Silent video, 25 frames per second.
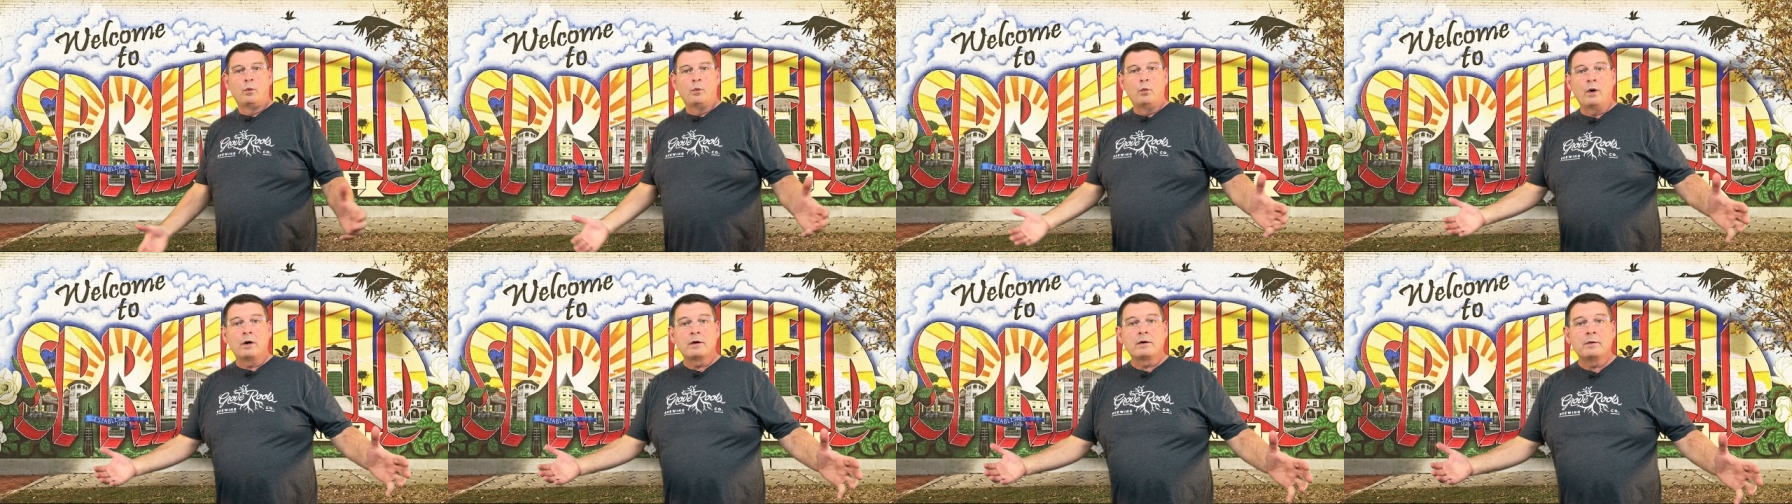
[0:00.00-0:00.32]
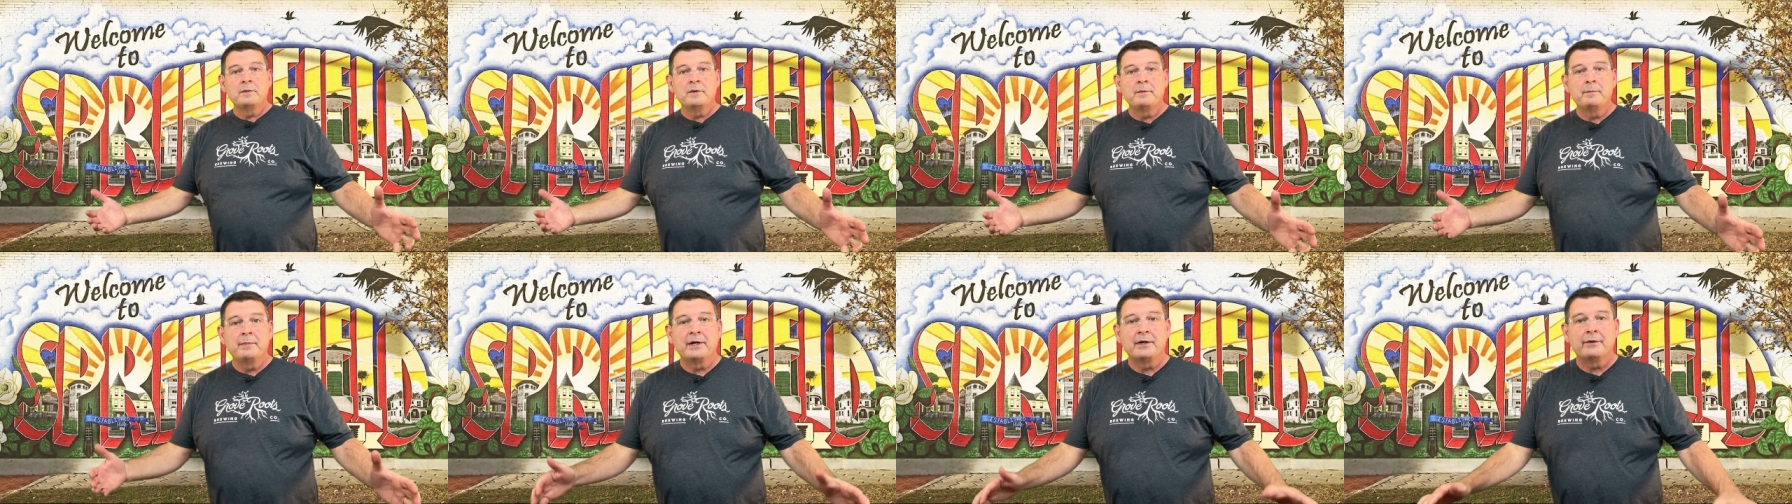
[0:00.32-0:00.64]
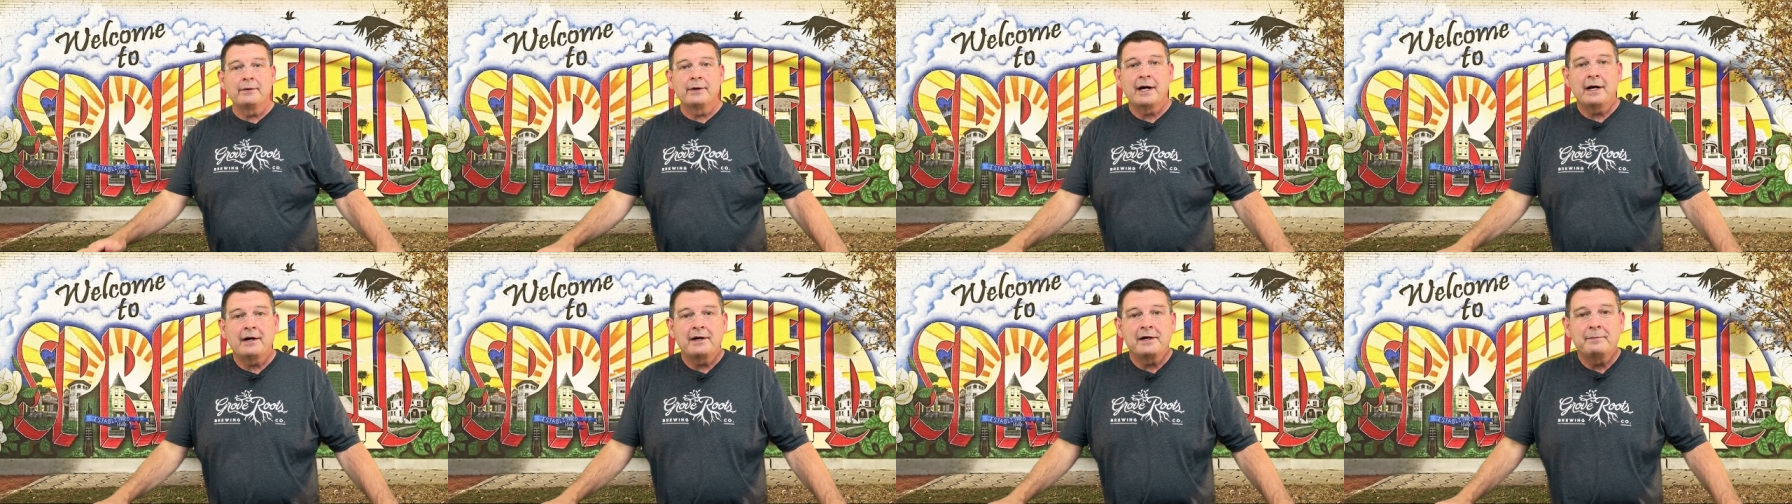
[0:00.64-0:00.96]
Welcome to Bitter
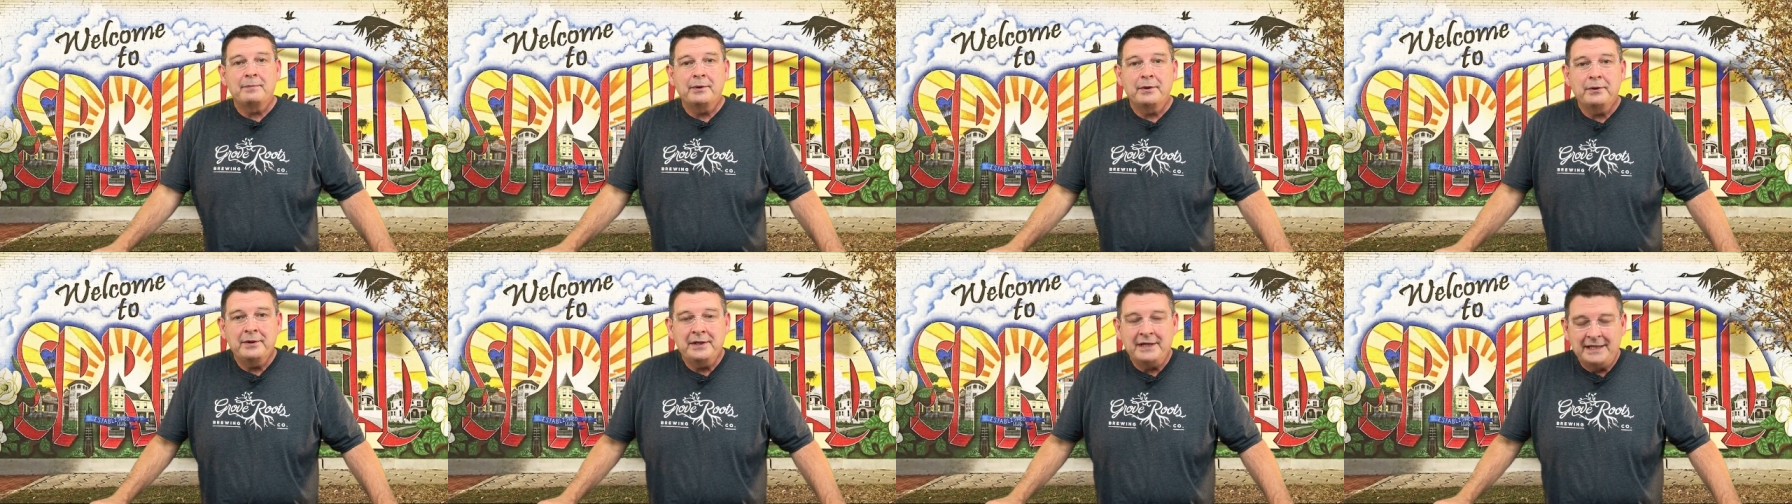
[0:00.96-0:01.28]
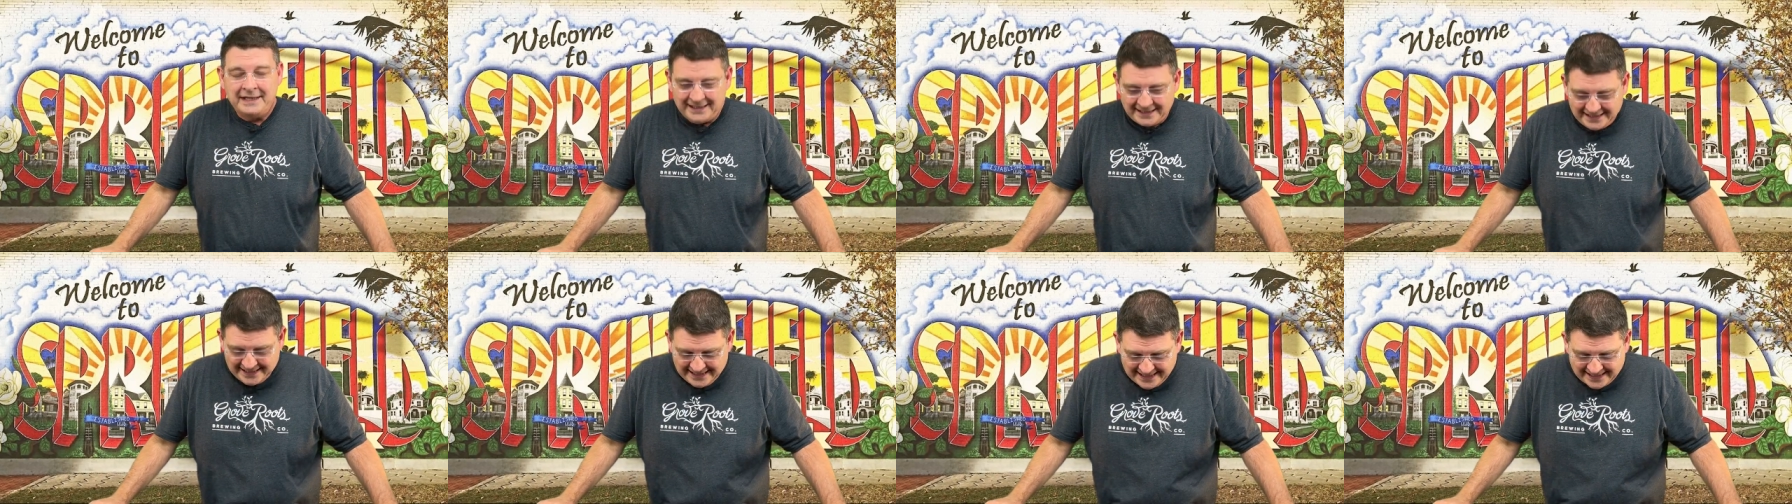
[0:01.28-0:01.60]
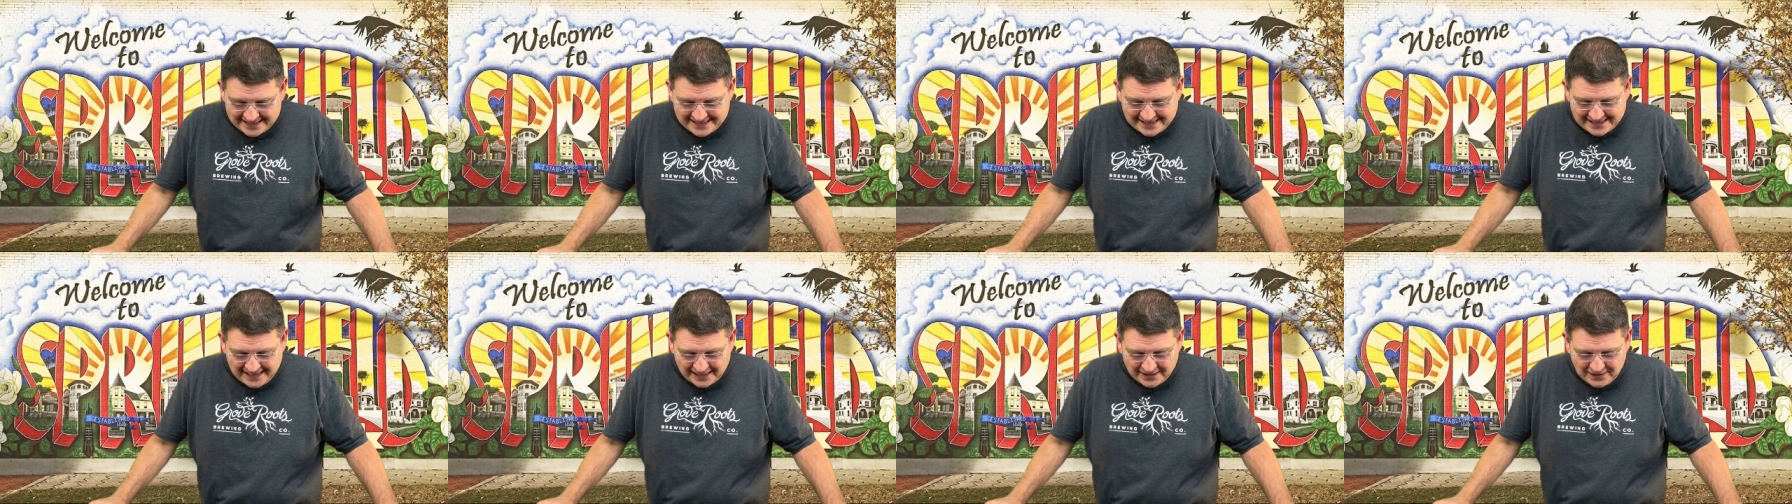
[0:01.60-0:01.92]
Reality Brewing.
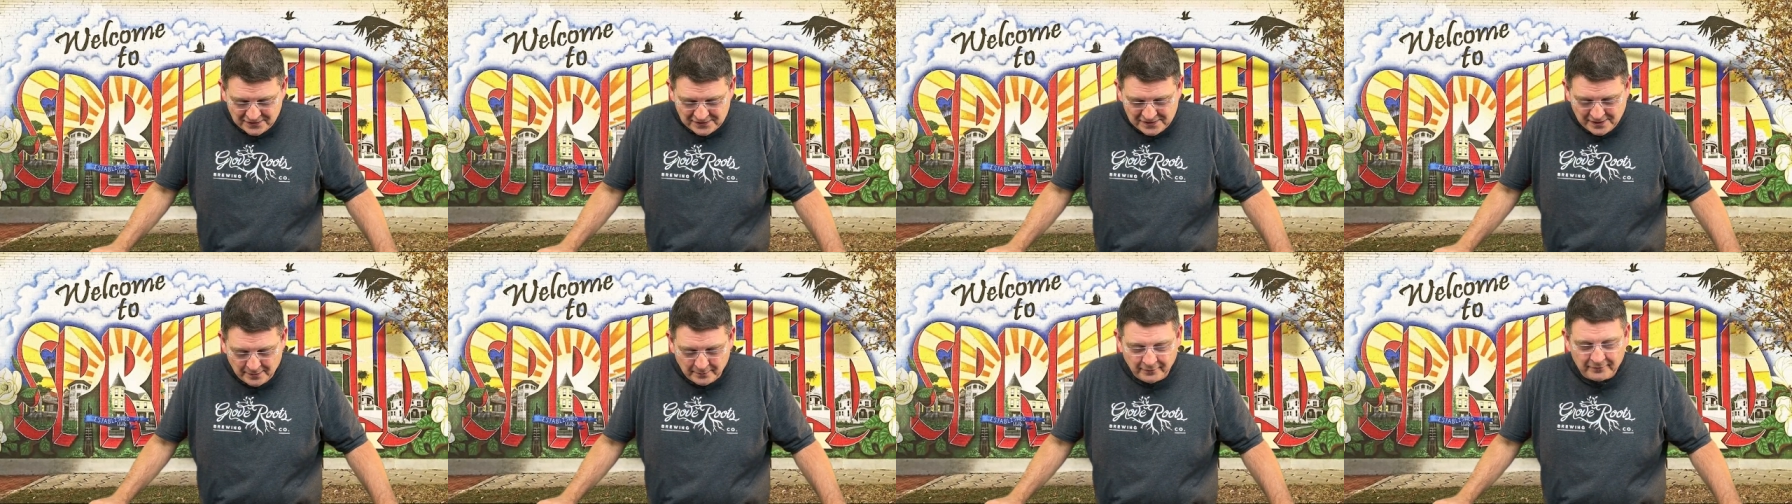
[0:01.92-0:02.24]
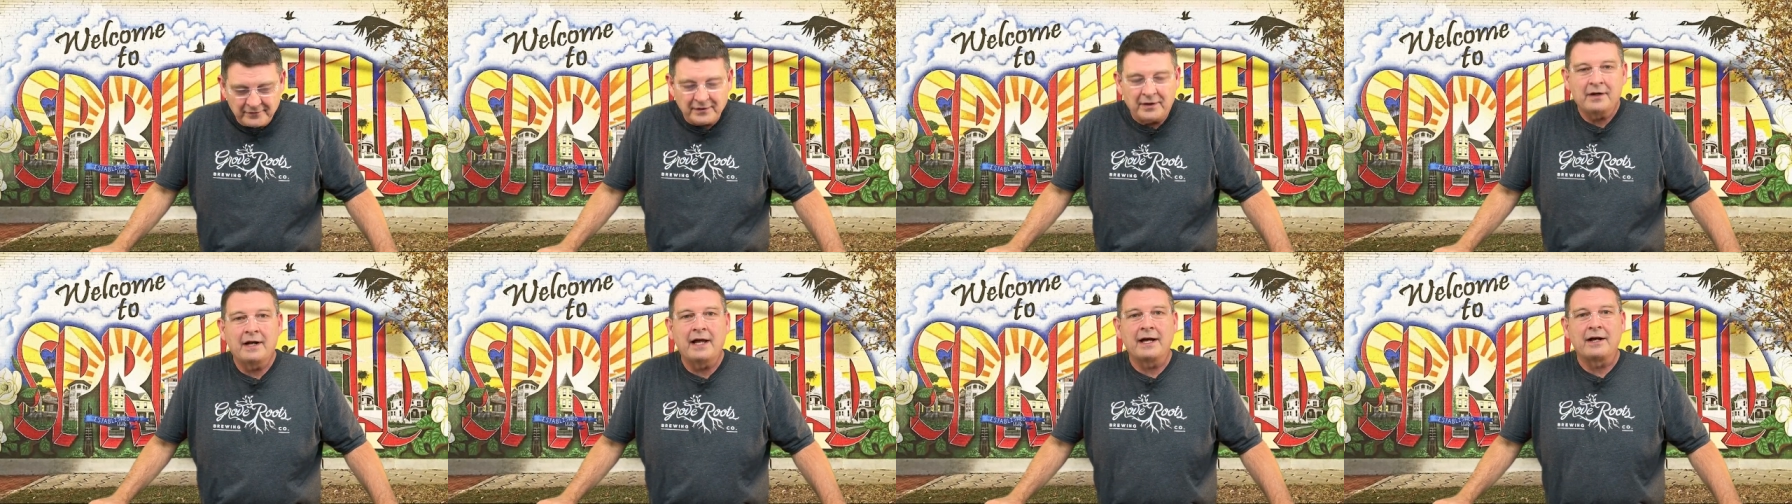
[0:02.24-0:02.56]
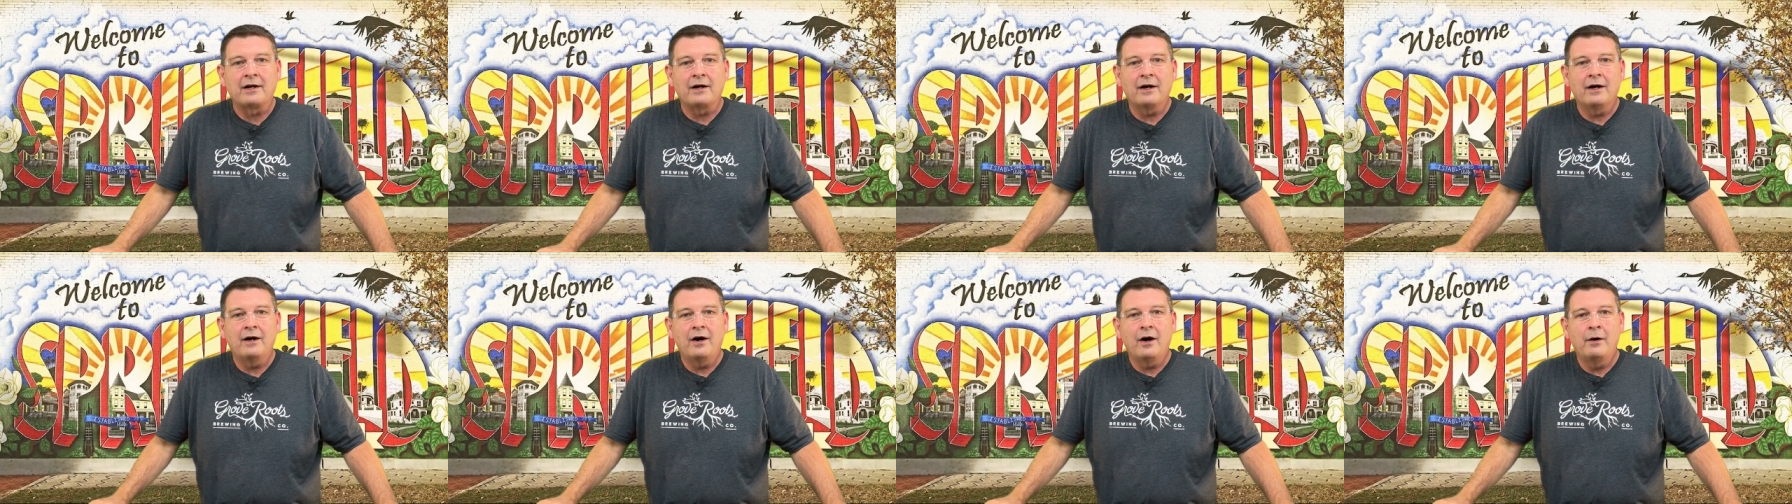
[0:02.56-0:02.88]
Yes, I know some of you are
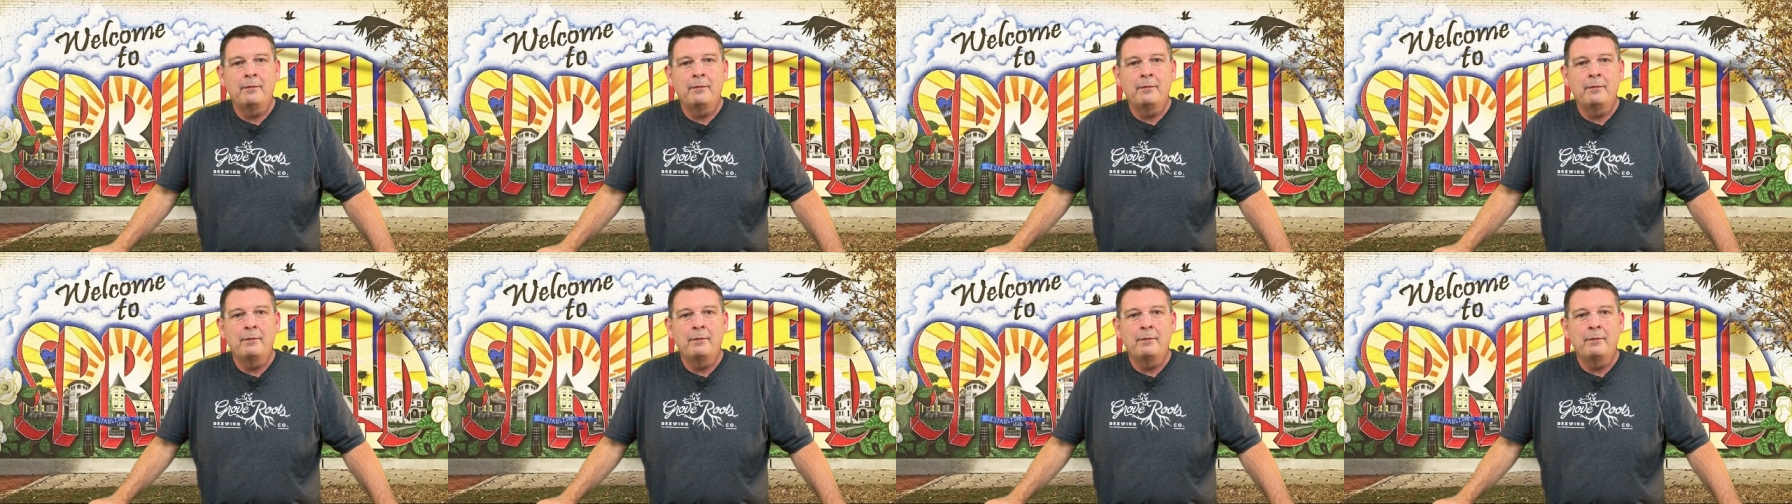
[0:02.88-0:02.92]
like,